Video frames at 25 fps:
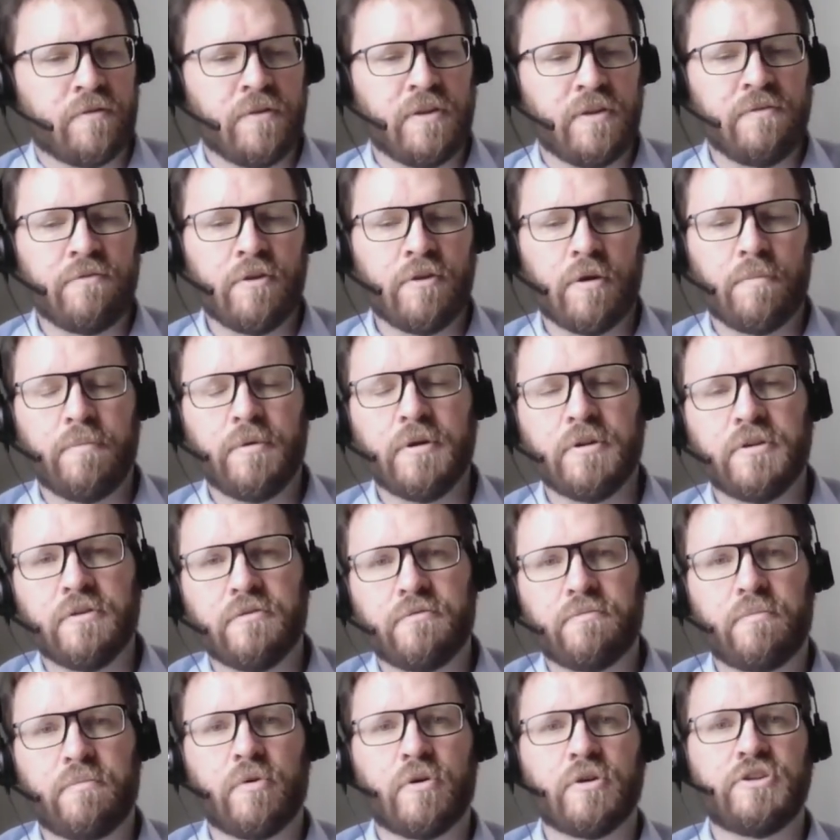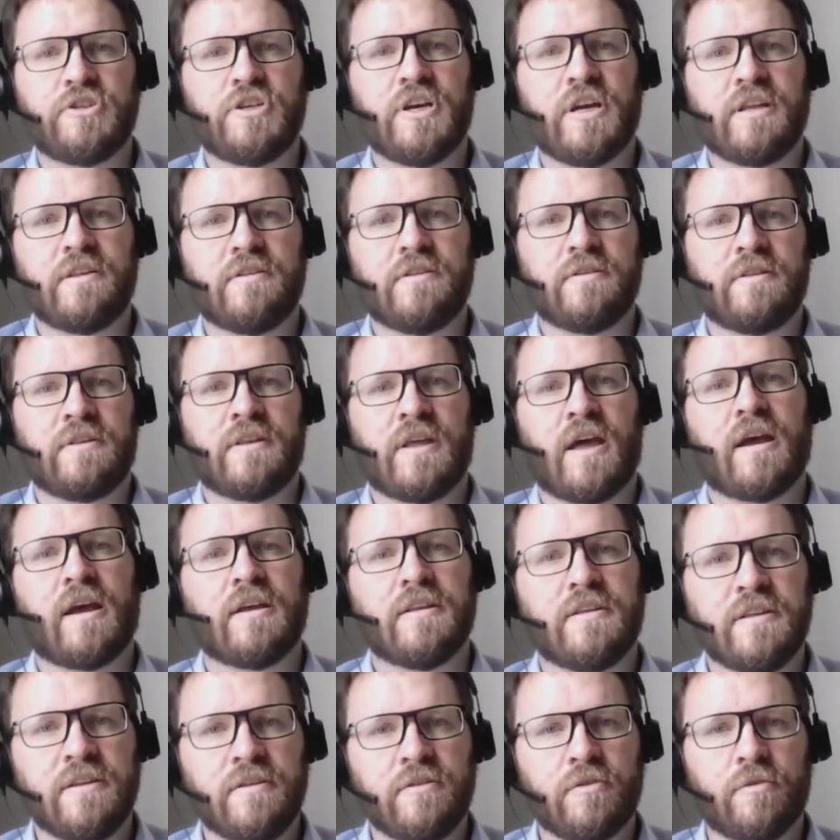development of projects
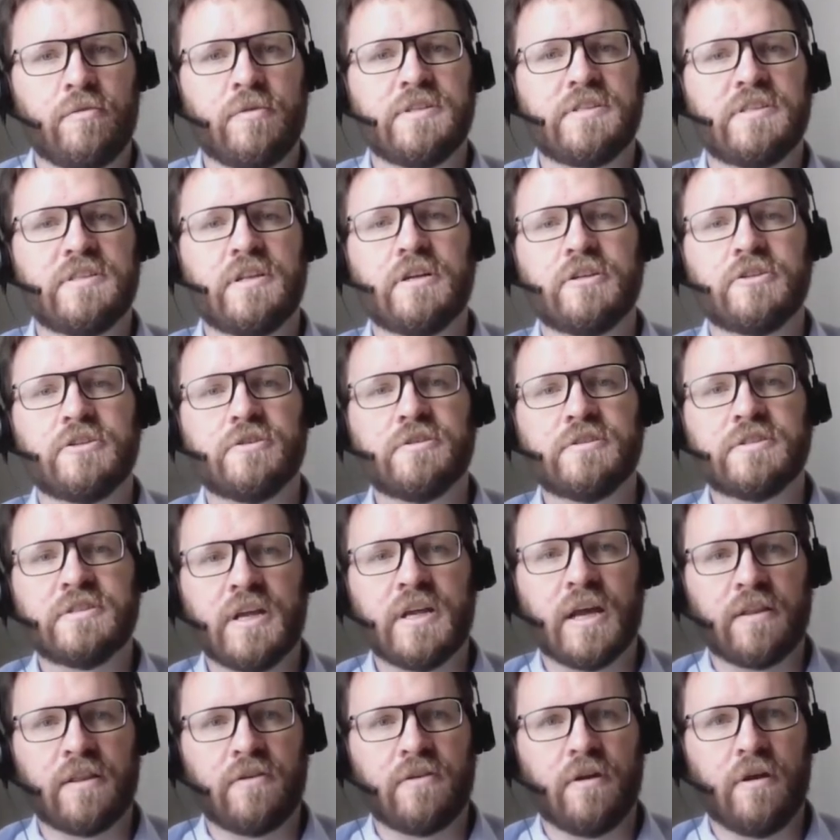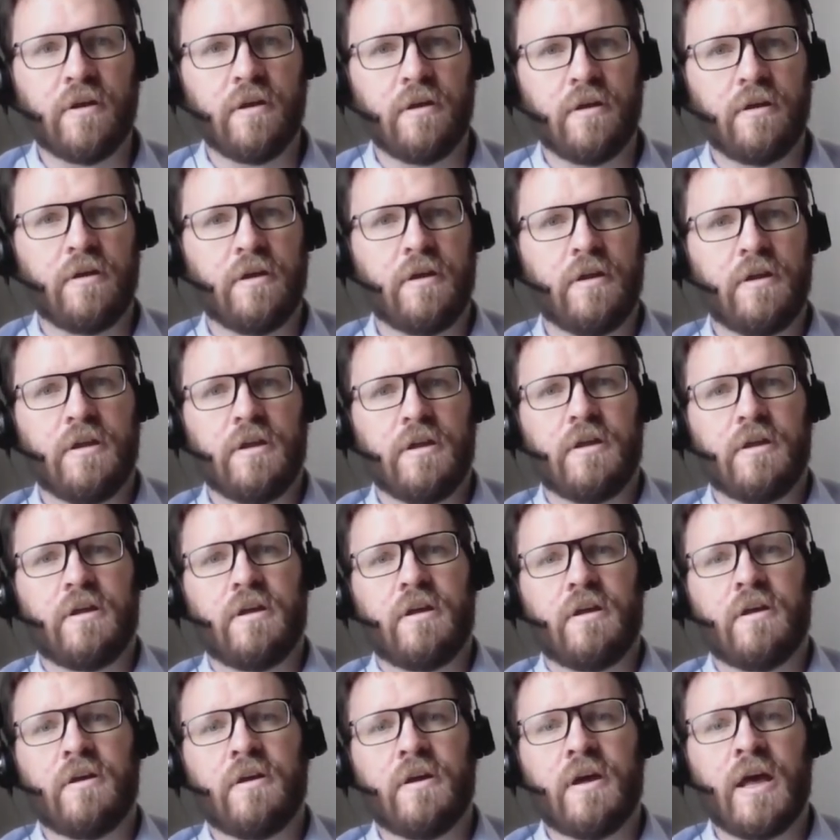targeting the residential sector.
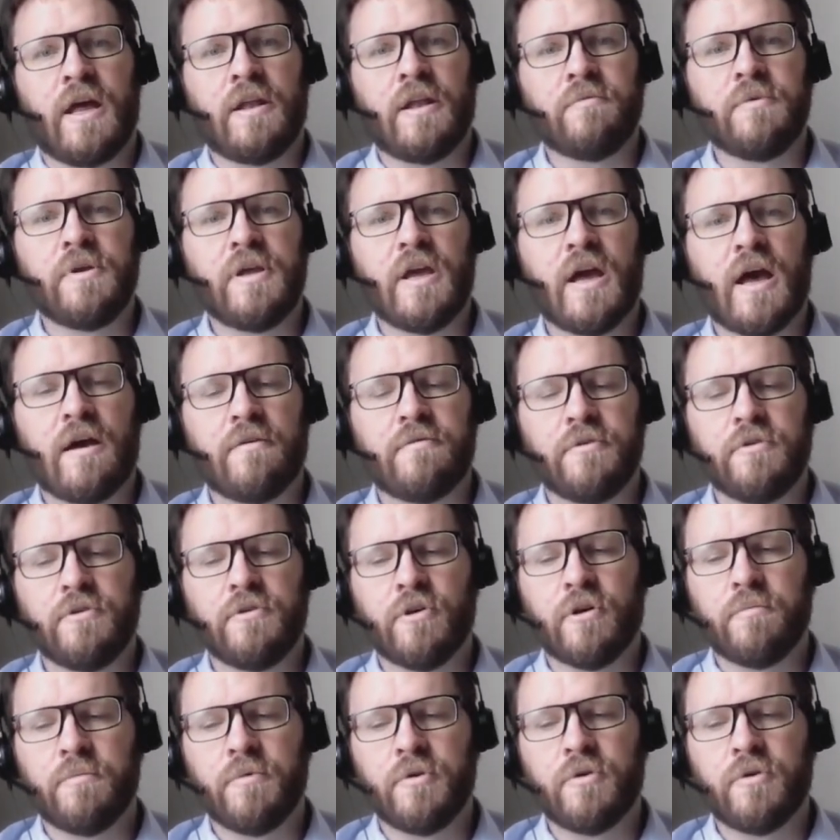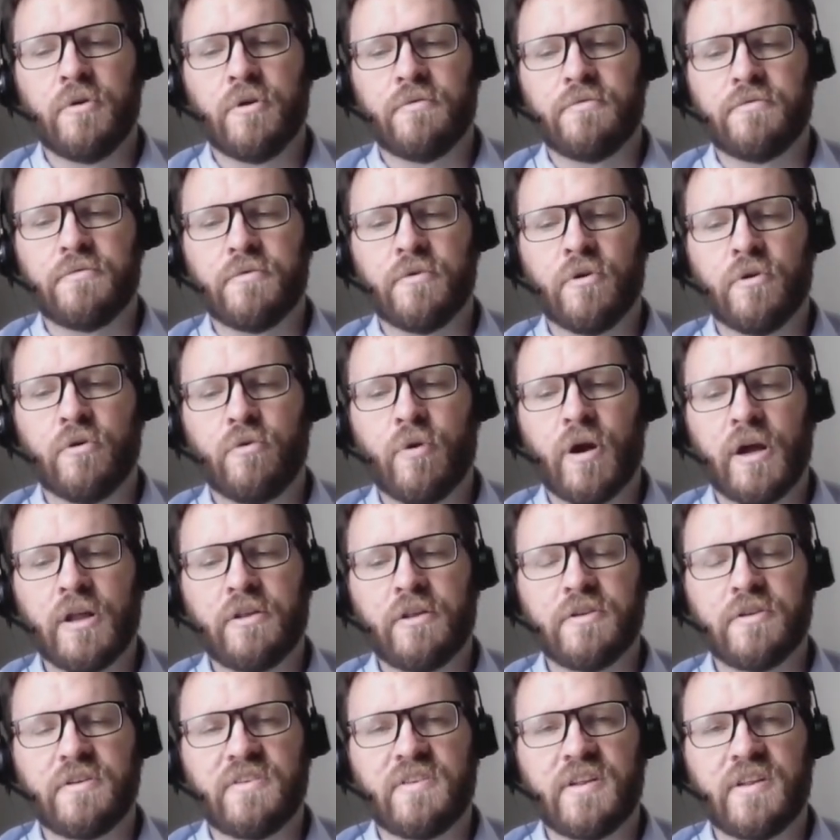And we have a number of
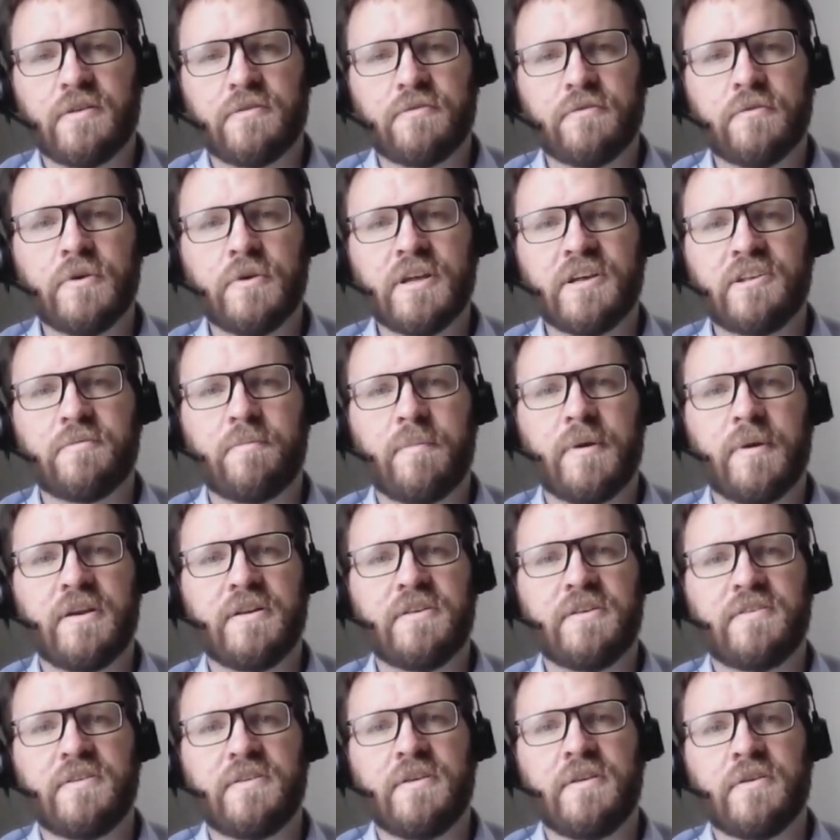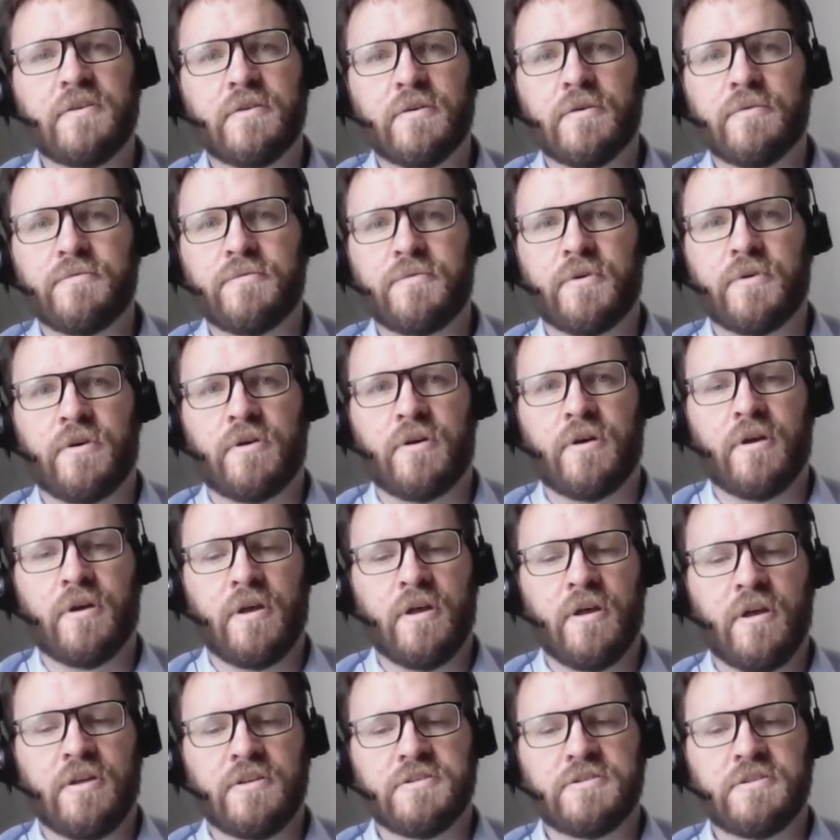quite successful experiences of
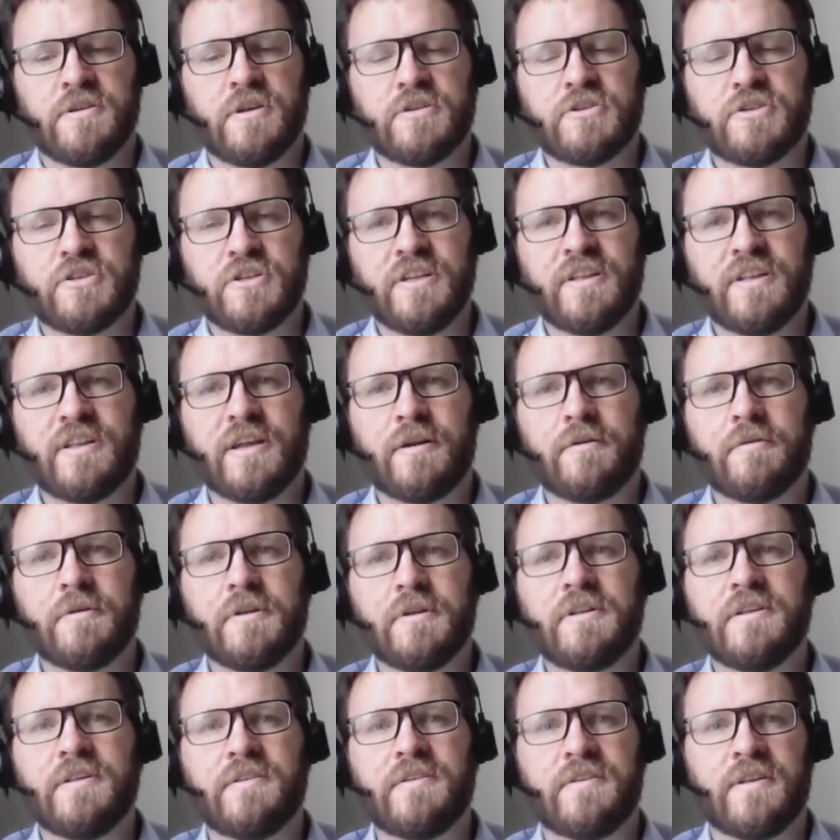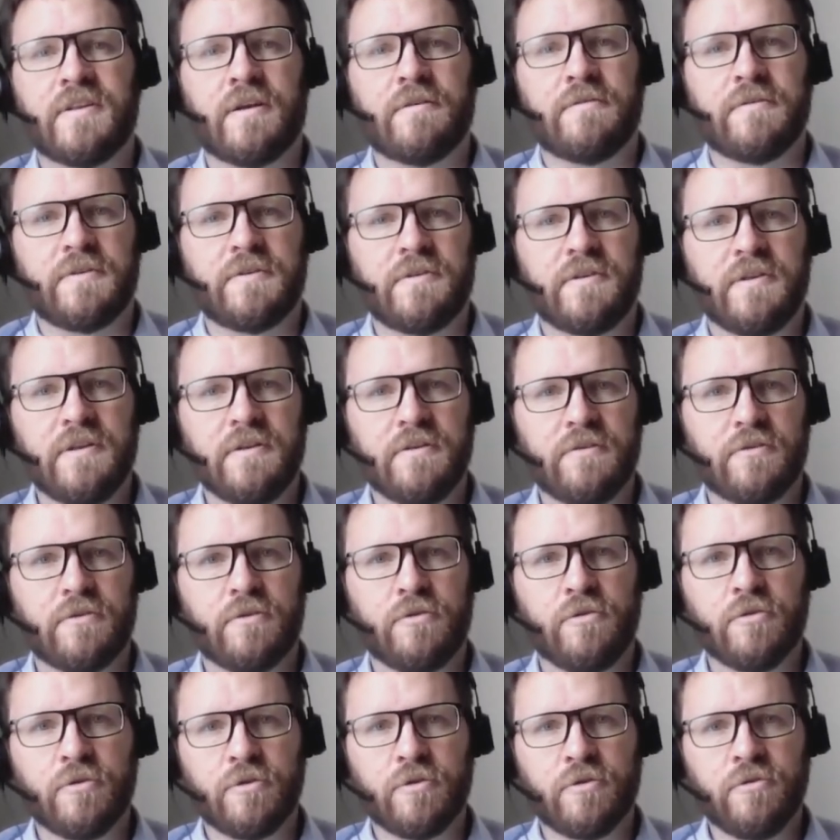such integrated services.
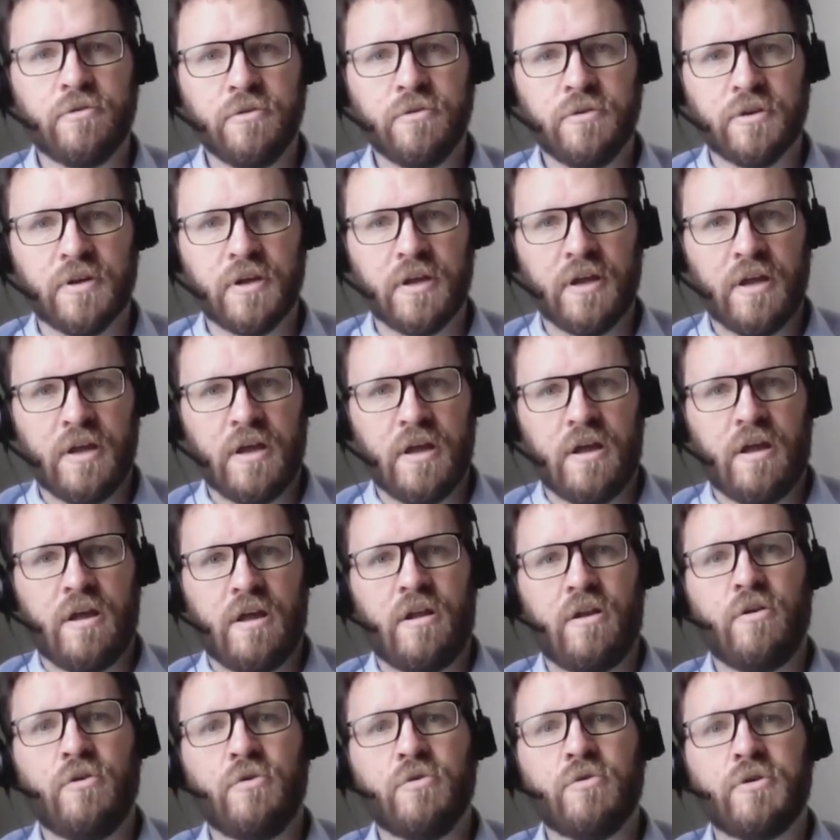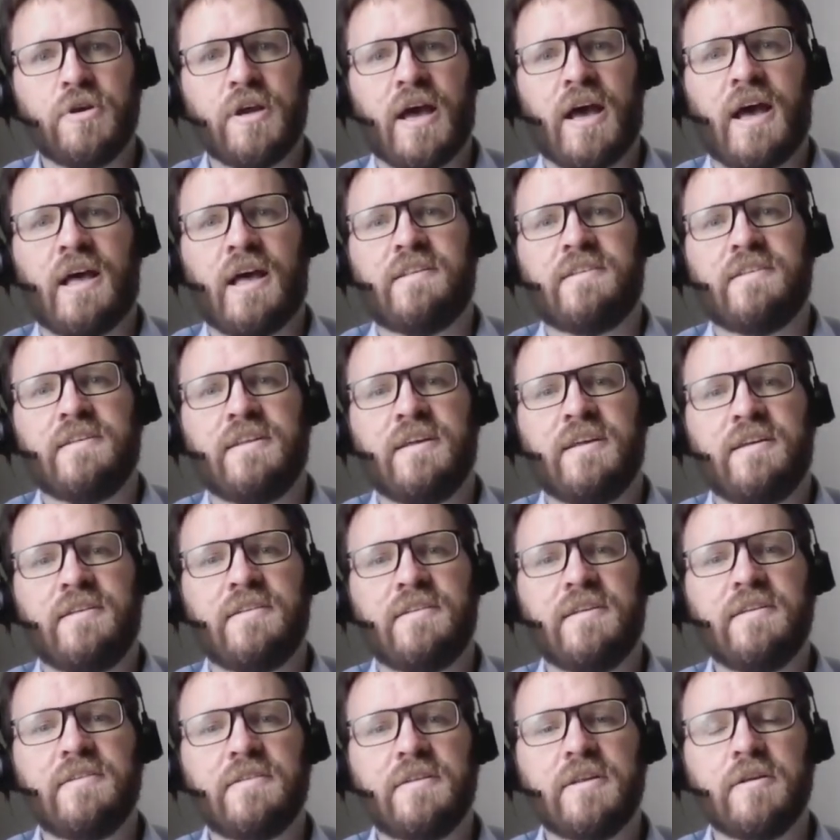So you could look at the
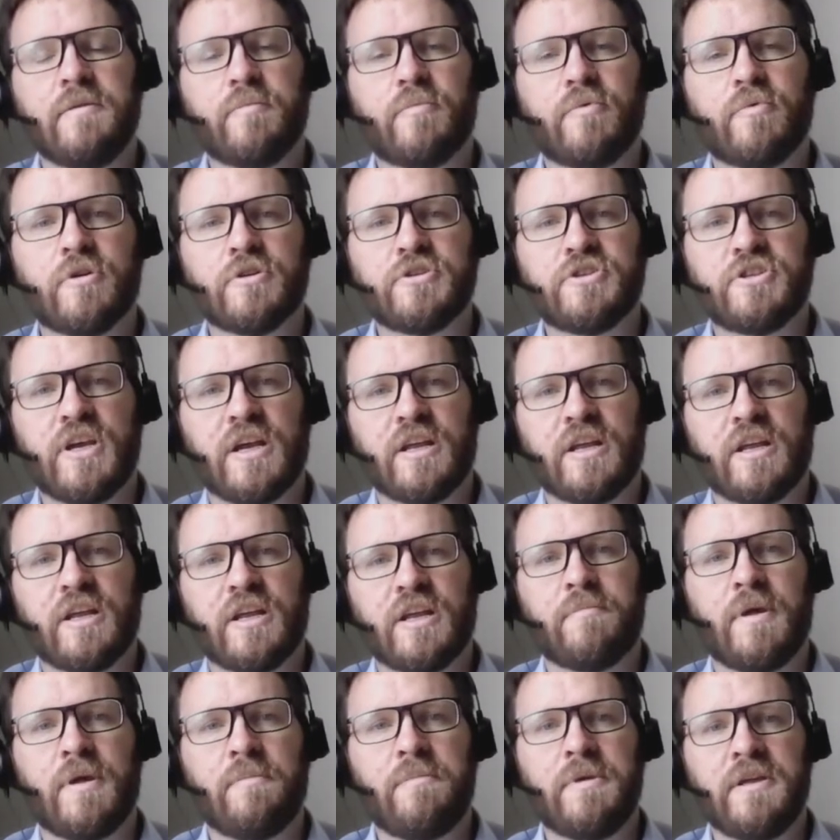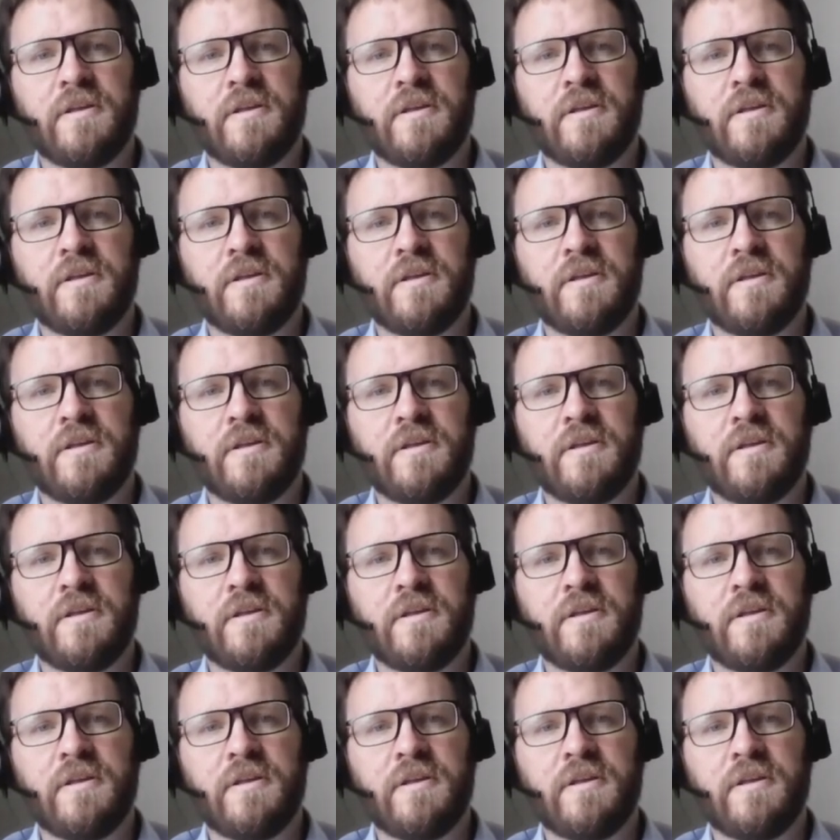existing project and